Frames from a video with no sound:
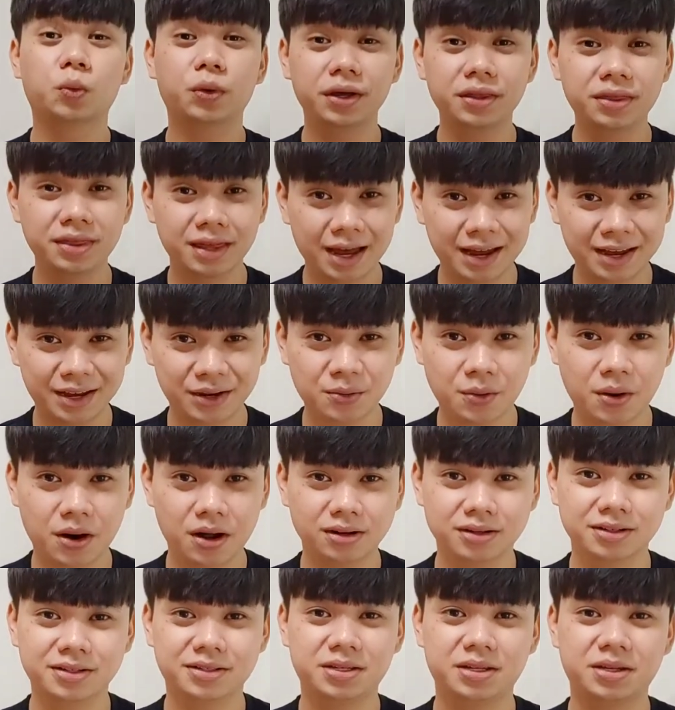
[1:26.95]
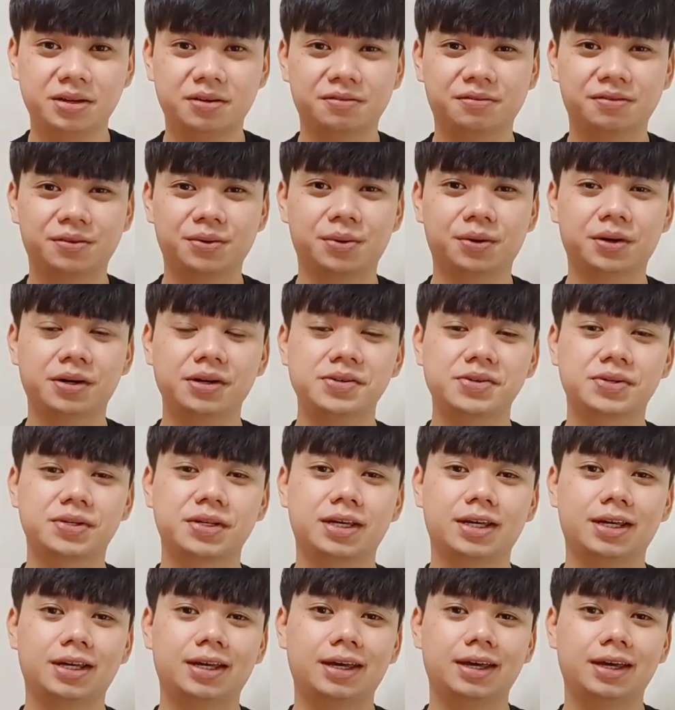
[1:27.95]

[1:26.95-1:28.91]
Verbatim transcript: with high quality, of course,